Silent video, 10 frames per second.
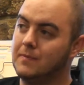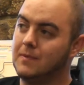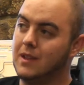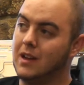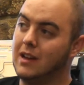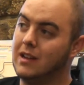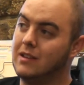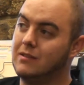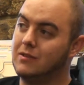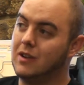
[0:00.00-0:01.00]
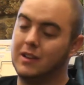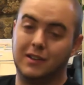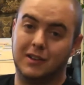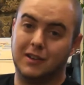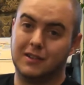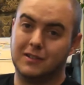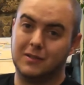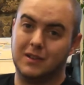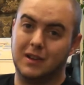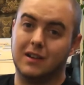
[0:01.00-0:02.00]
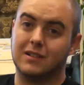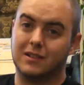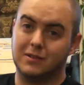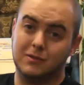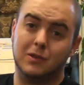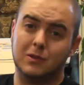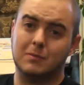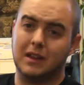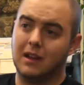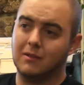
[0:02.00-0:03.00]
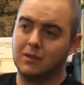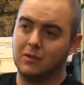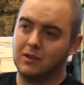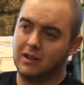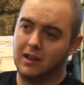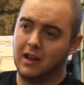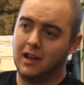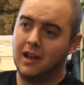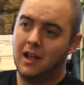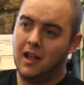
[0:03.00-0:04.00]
that I tried to talk to the doctor who told me I was going to die,